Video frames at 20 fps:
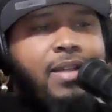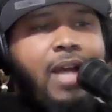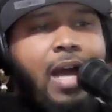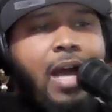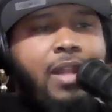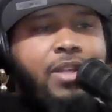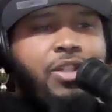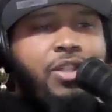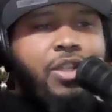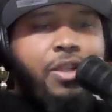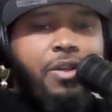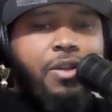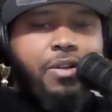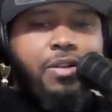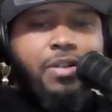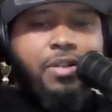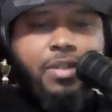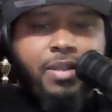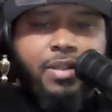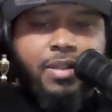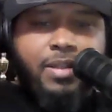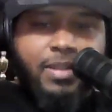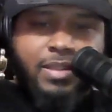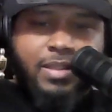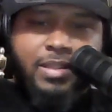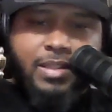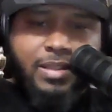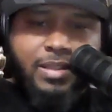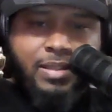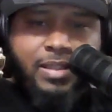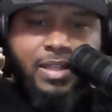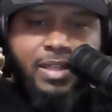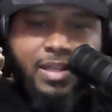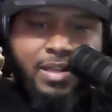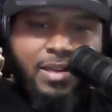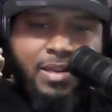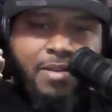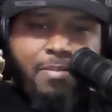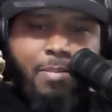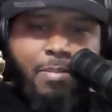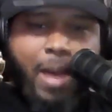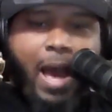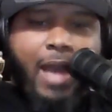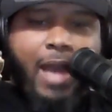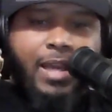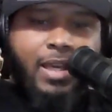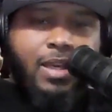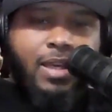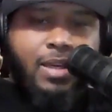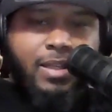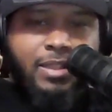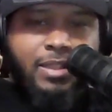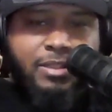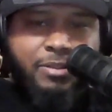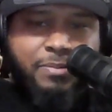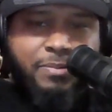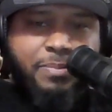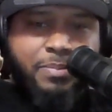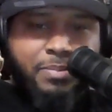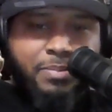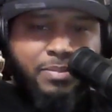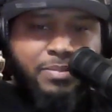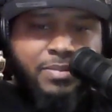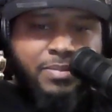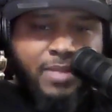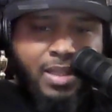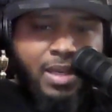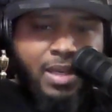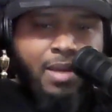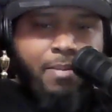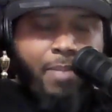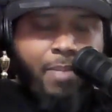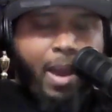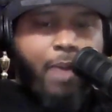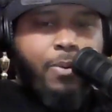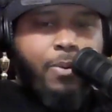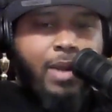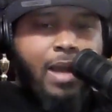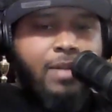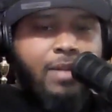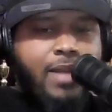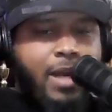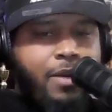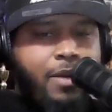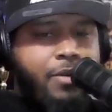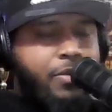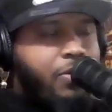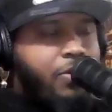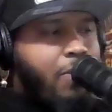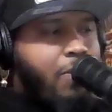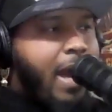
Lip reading: college year body back when I was out here